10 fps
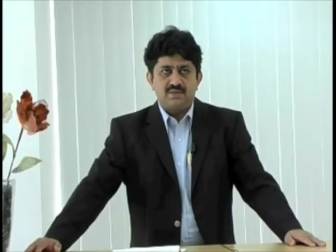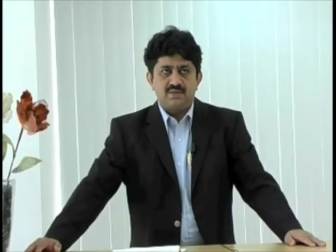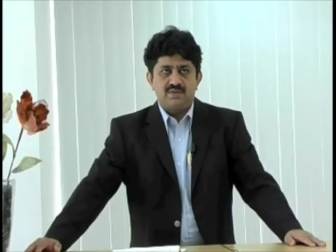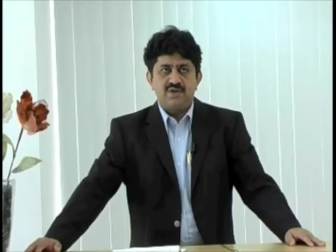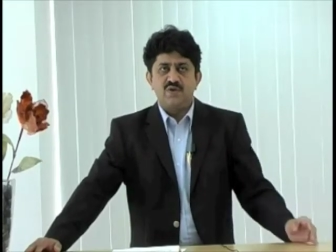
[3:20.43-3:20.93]

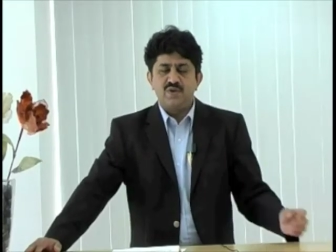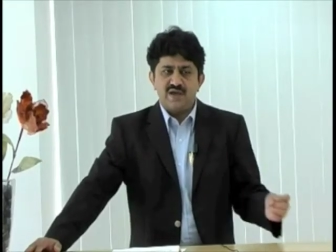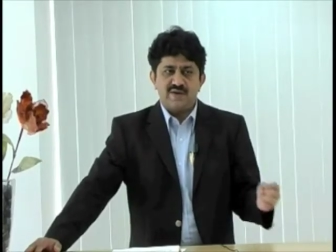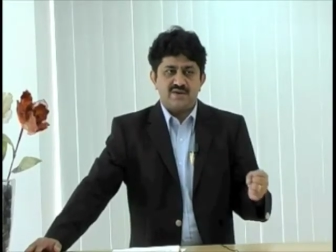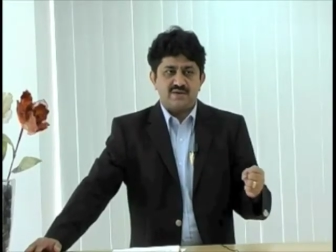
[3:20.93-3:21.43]
The
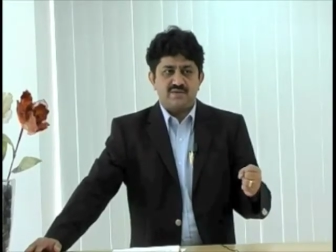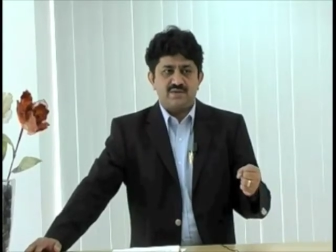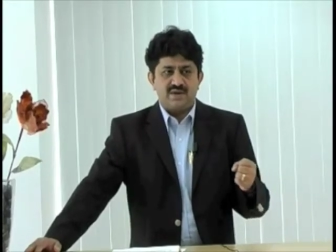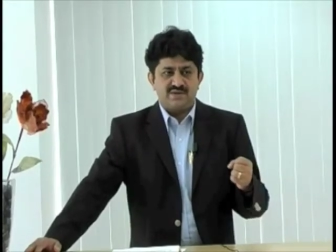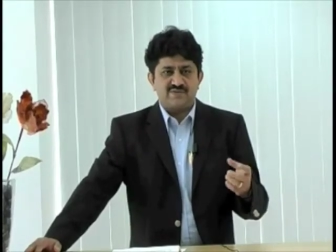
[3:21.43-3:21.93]

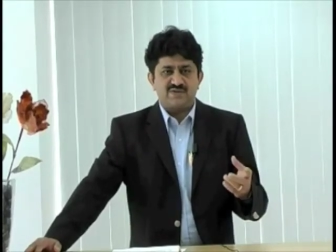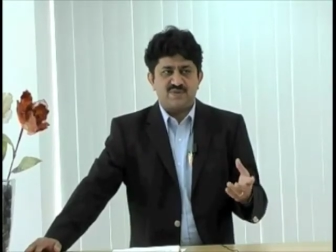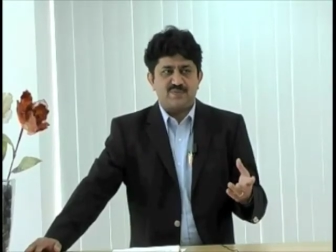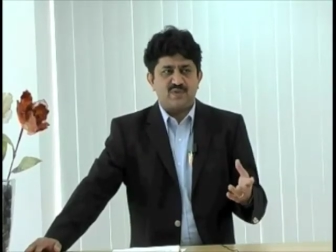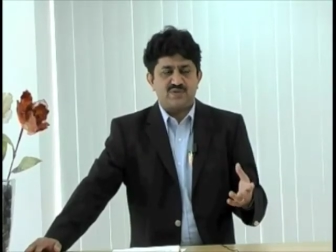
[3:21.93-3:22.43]
uniqueness of this
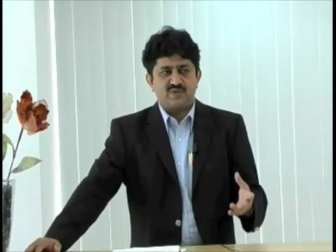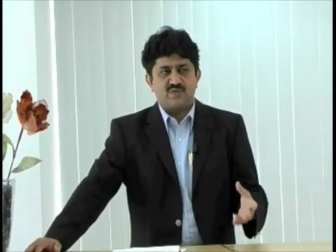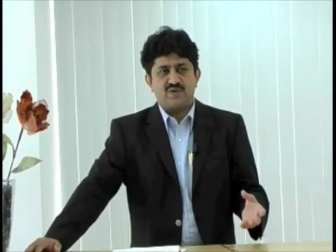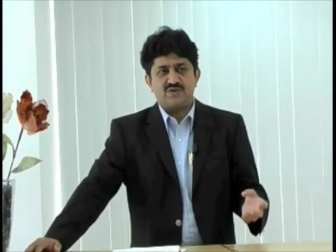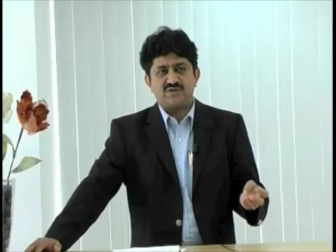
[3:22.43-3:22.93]
proposal
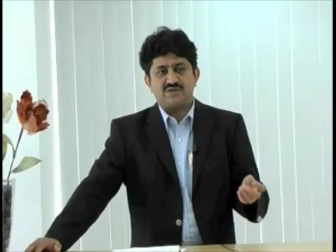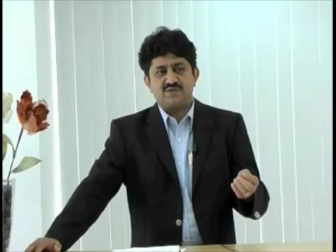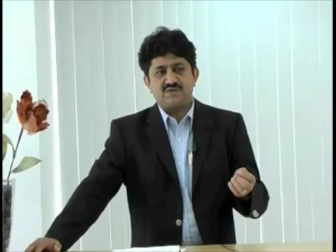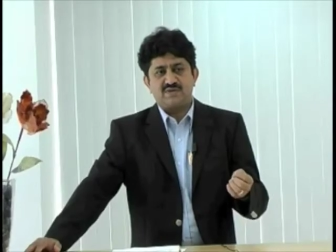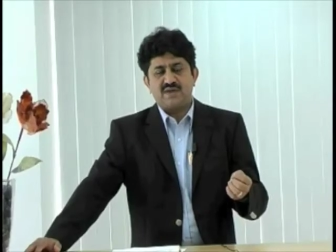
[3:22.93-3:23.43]
was
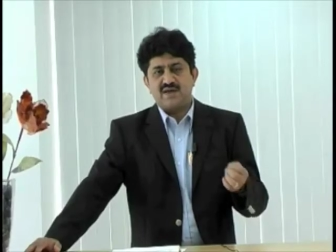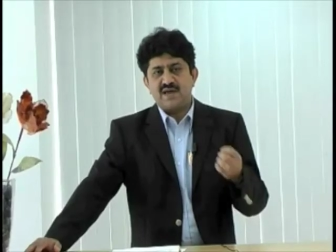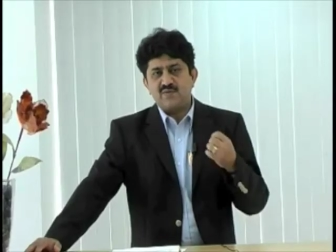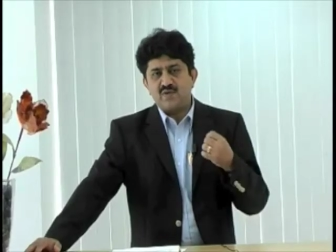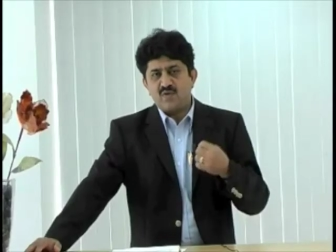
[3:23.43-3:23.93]
that
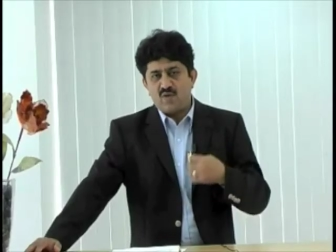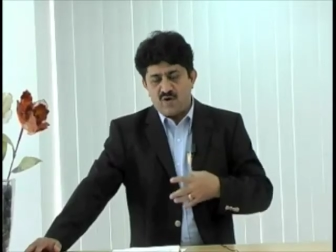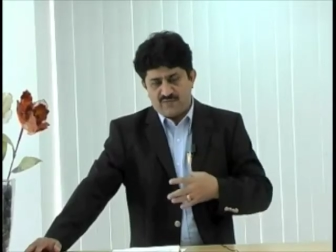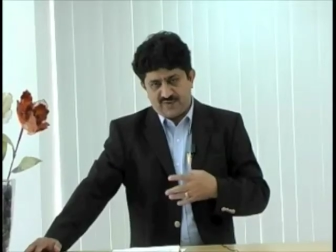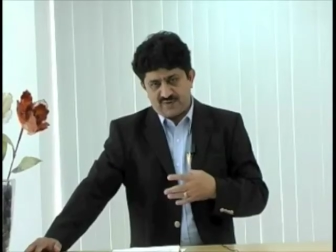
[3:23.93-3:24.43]
it would
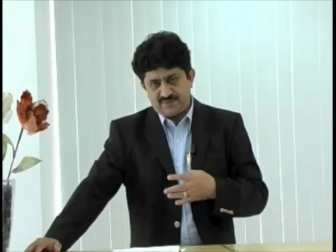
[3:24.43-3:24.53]
offer